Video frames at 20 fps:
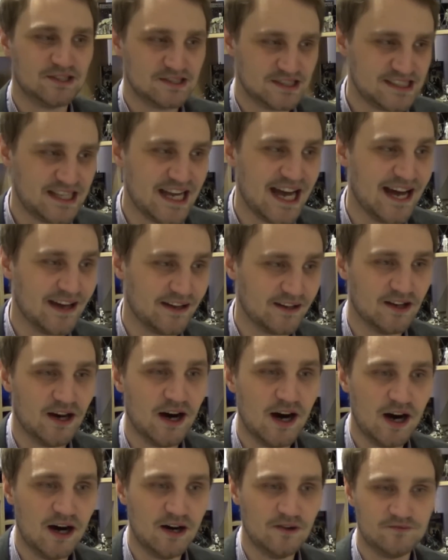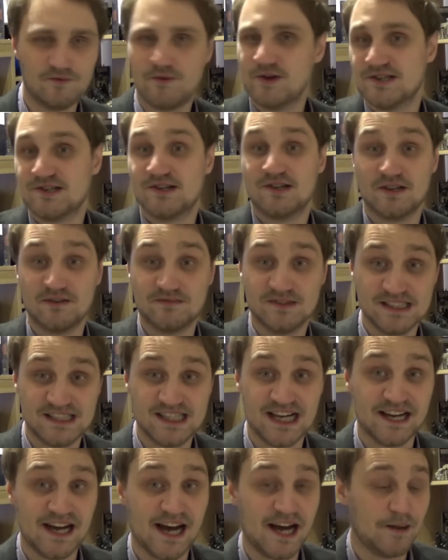scan of Return of the
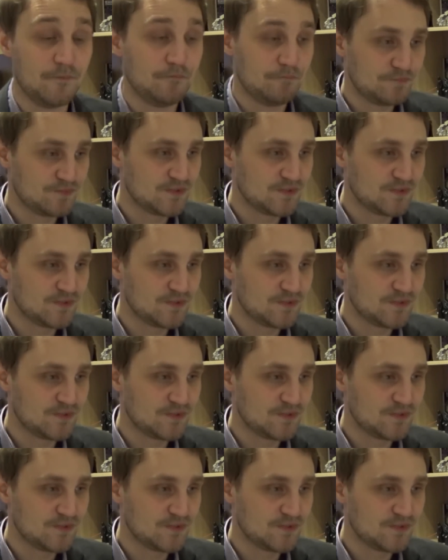Jedi.